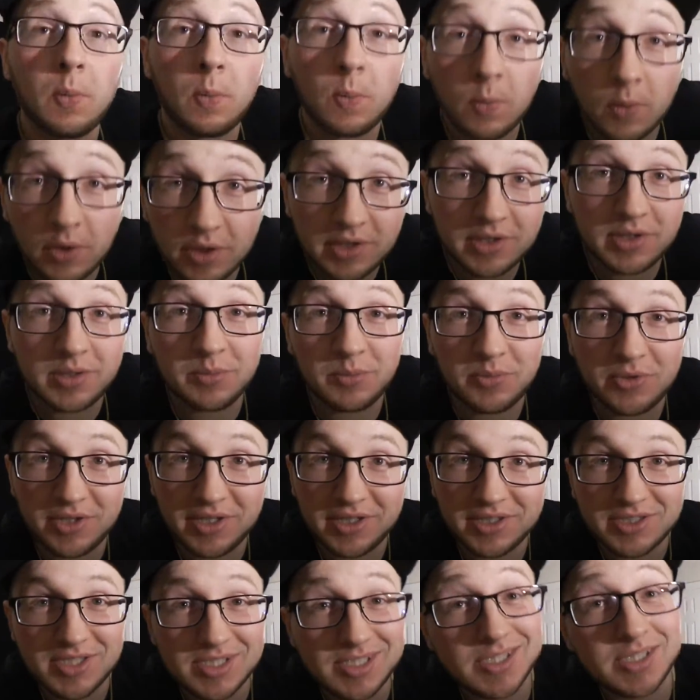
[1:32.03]
one in the
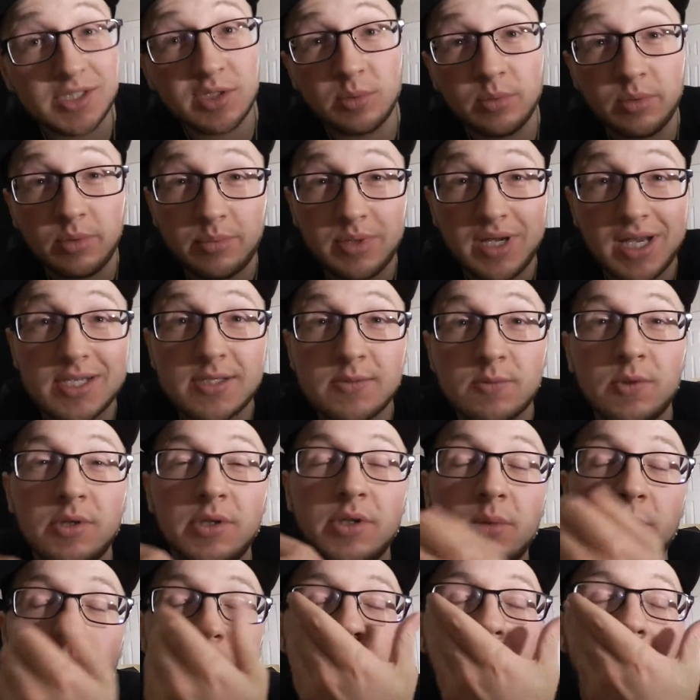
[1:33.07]
morning, just a little bit past one
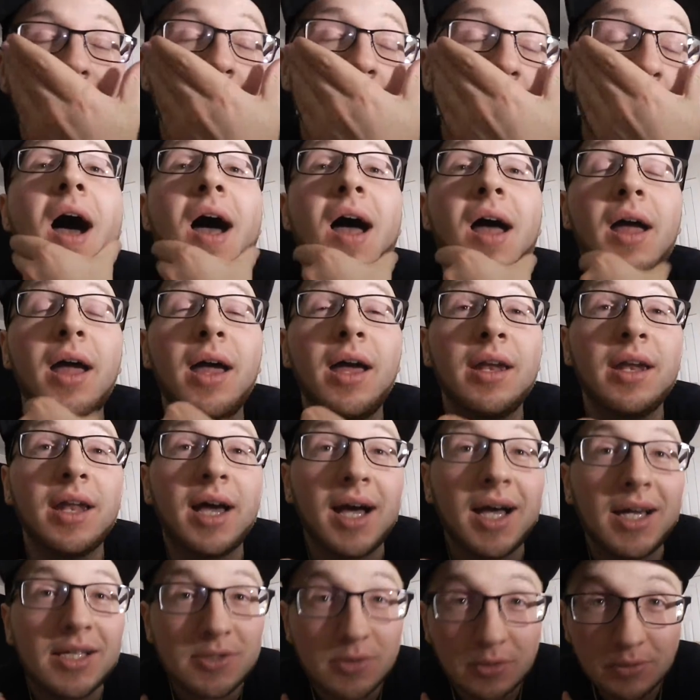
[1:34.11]
in the morning, and
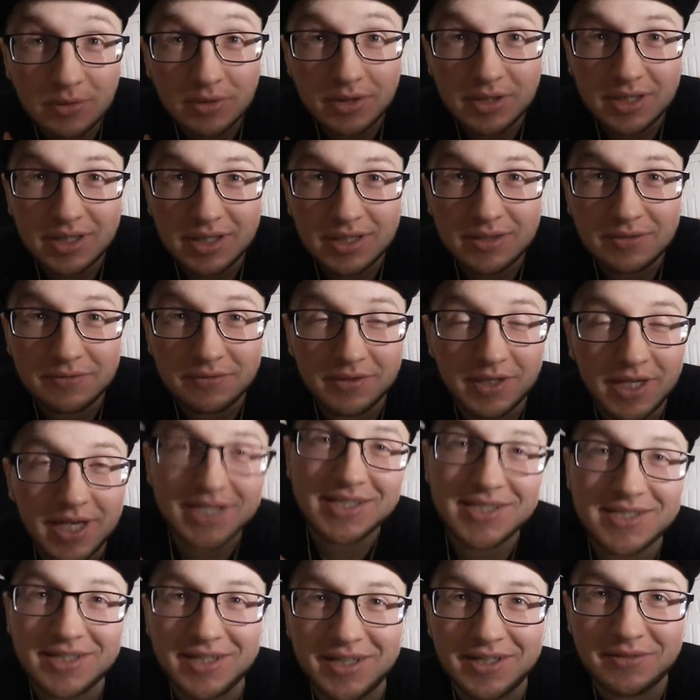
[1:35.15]
I totally
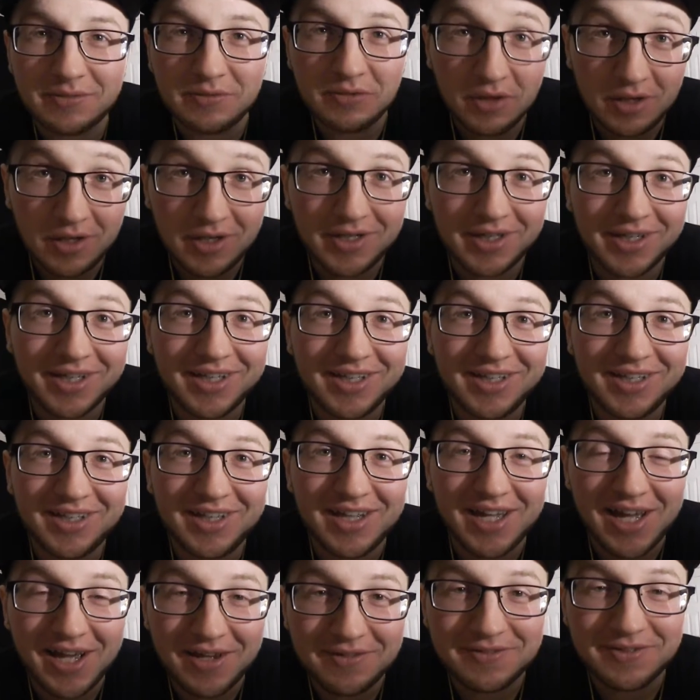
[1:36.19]
forgot to like vlog
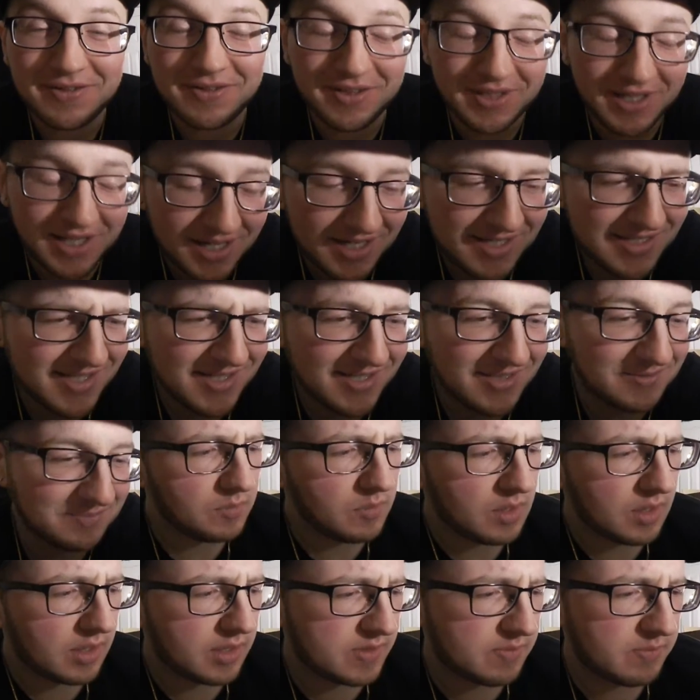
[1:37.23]
after the concert
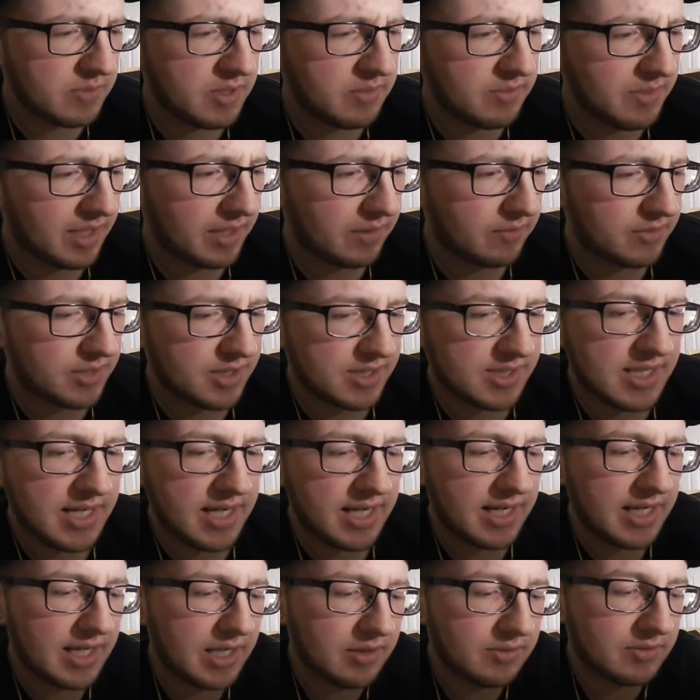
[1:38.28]
because me and Megan were just
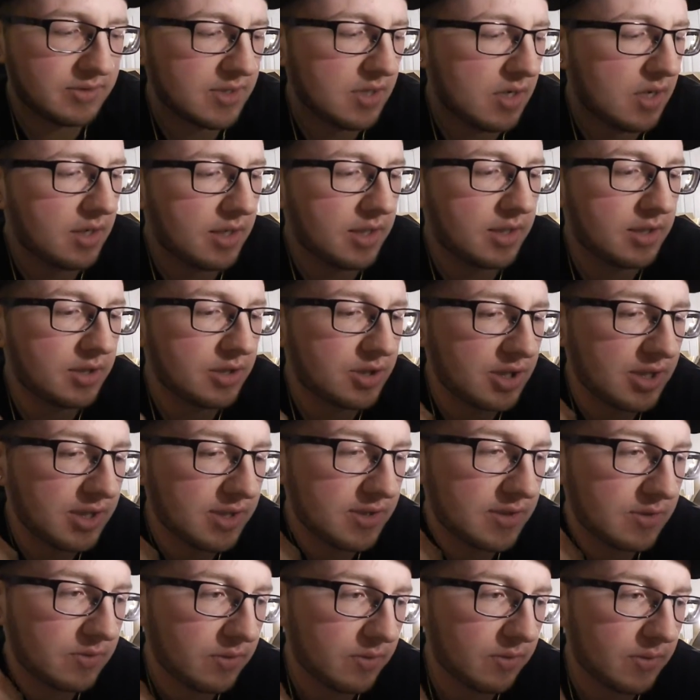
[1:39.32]
hanging out and talking and
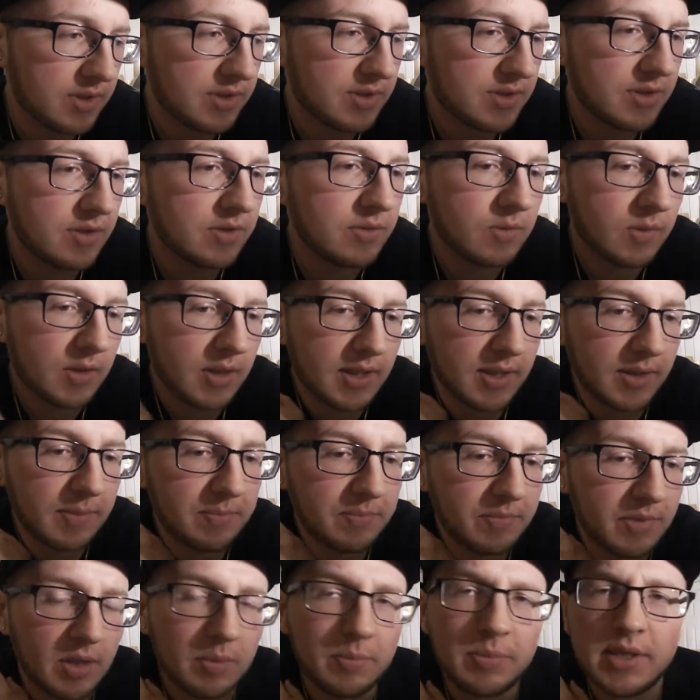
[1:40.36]
shit. So we went to uh,
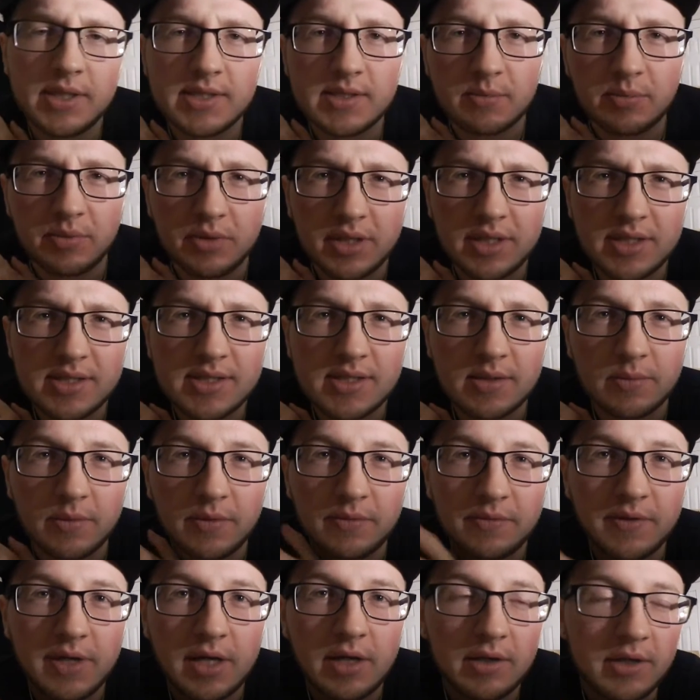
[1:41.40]
a pizza place that we
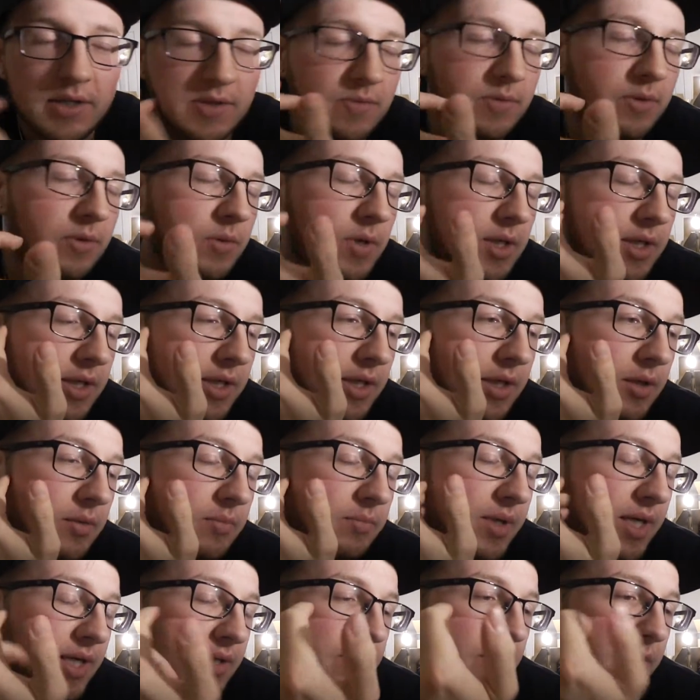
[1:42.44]
found as we were walking
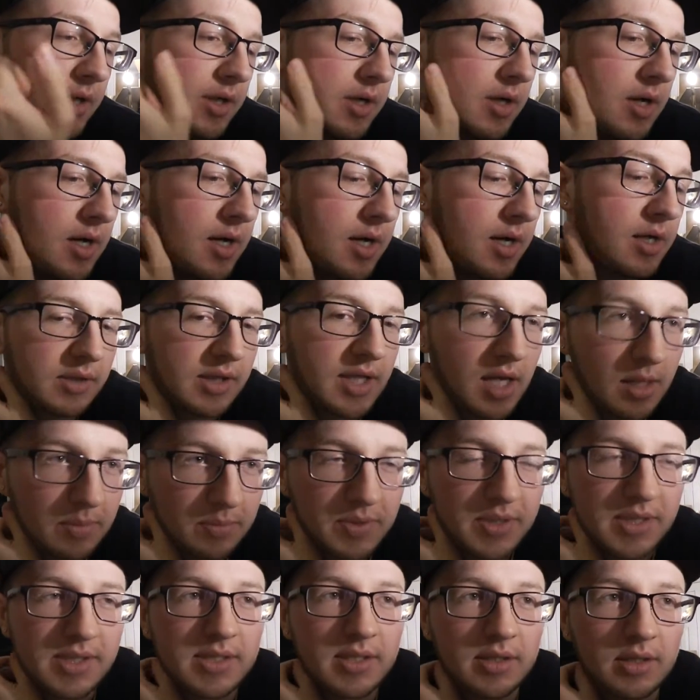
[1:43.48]
down back to our car. Got
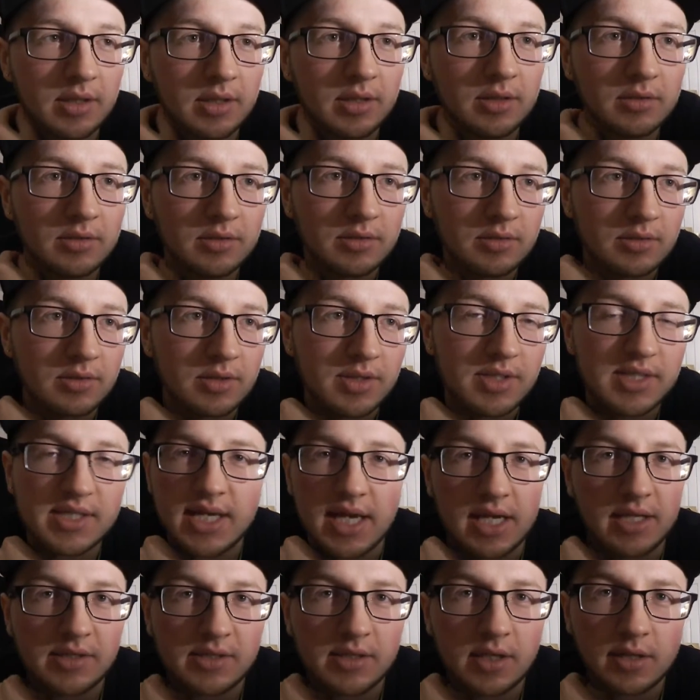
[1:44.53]
pizza, just
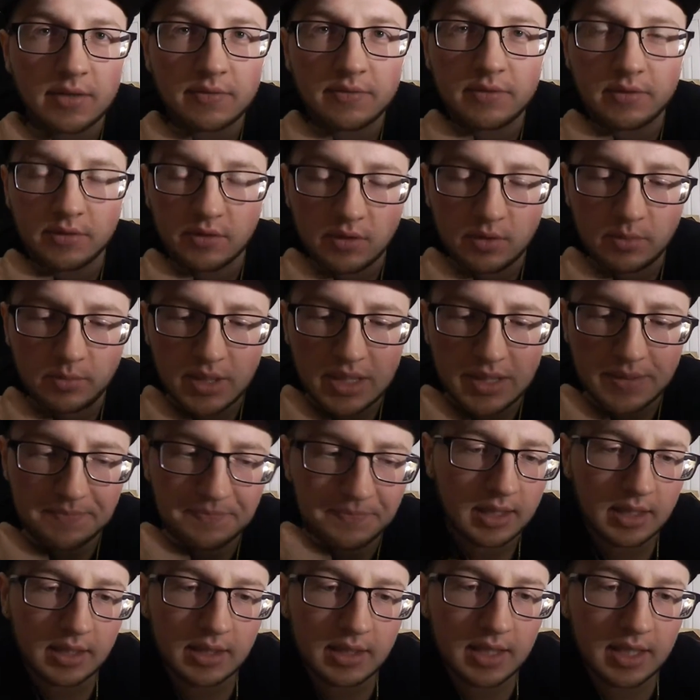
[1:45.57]
sat and talked for a little bit,
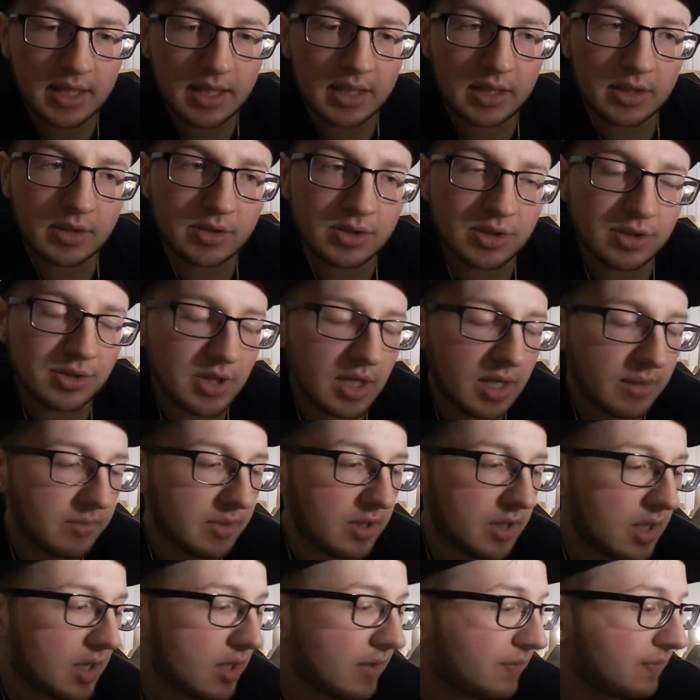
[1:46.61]
and then she dropped
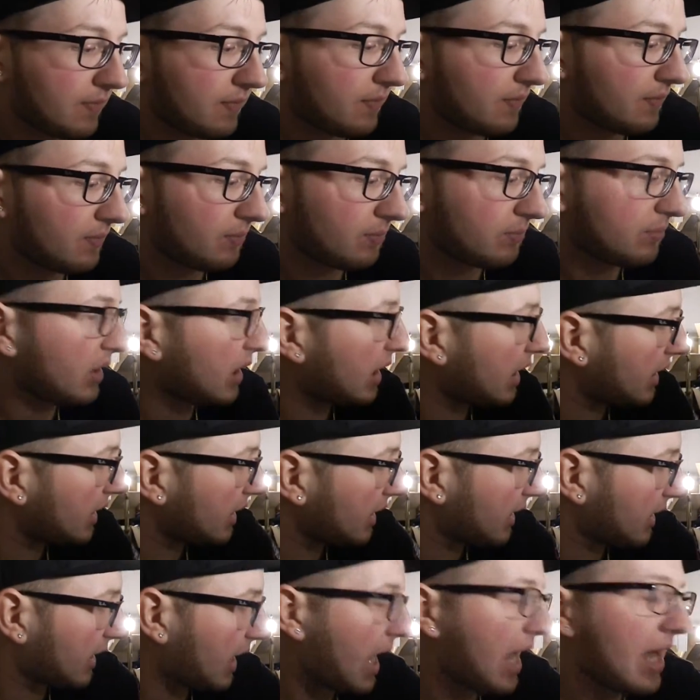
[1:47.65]
me off. Probably
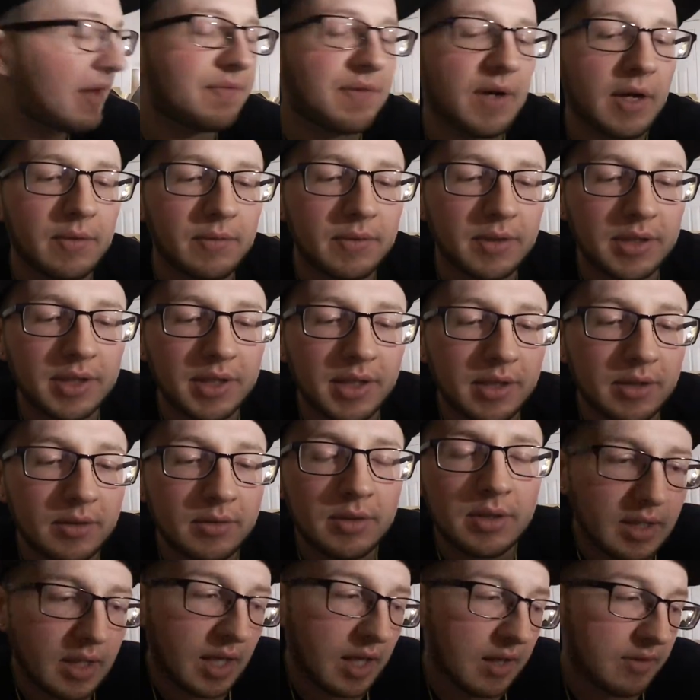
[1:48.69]
like a half hour
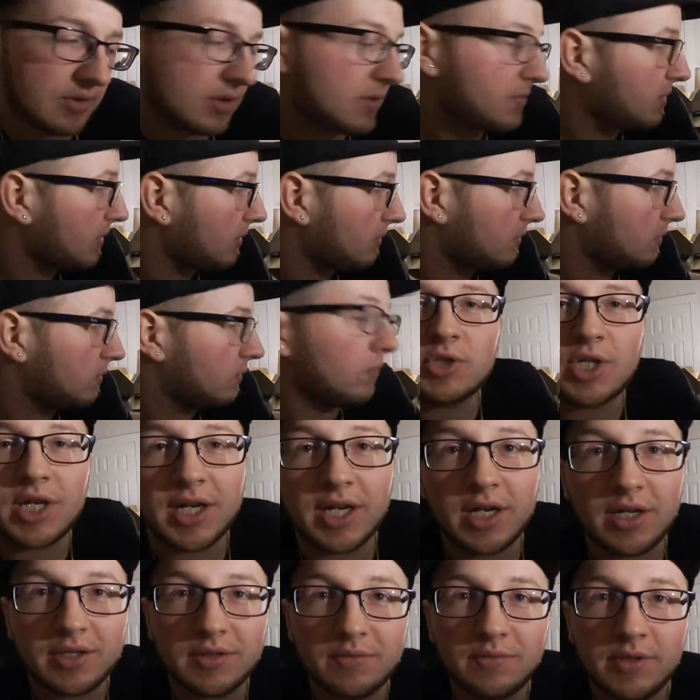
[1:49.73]
ago. And I've just been
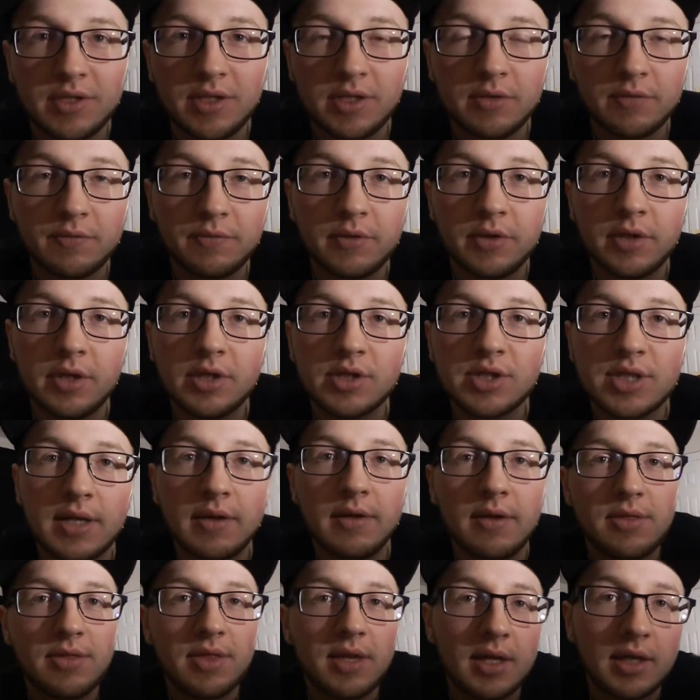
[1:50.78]
checking out the video footage and
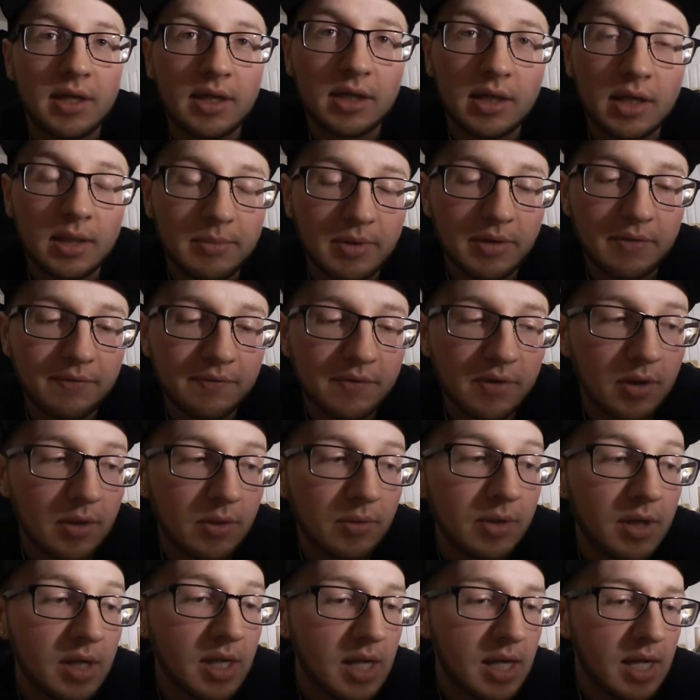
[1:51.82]
everything on my
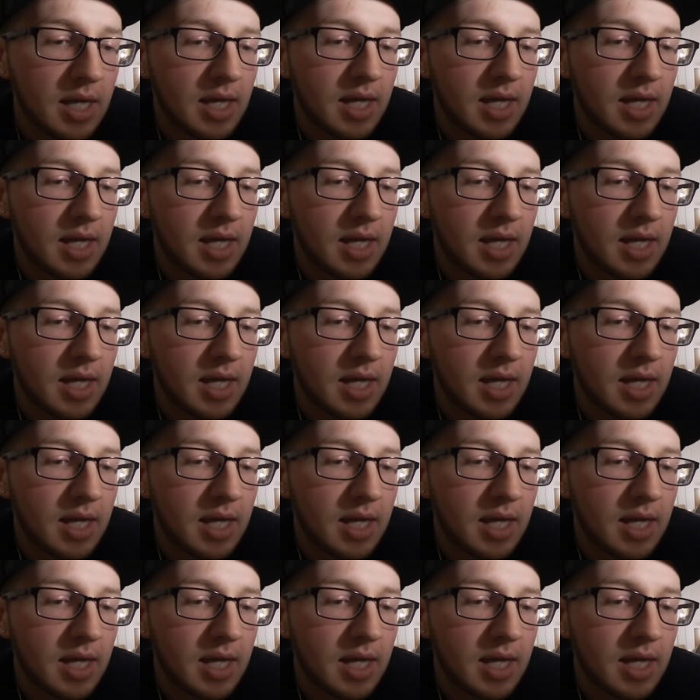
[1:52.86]
phone.